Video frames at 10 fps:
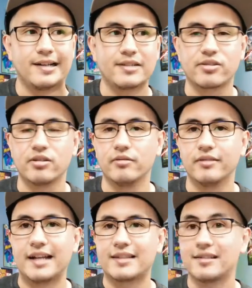So
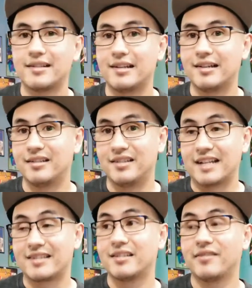that's
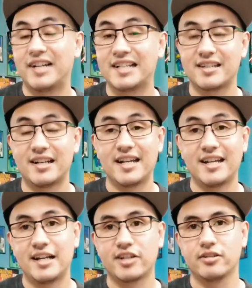a device that I
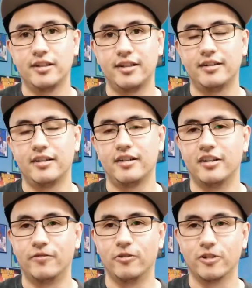could actually
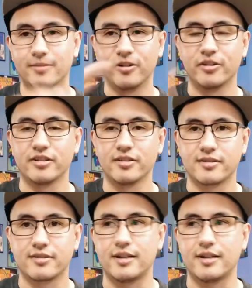afford to purchase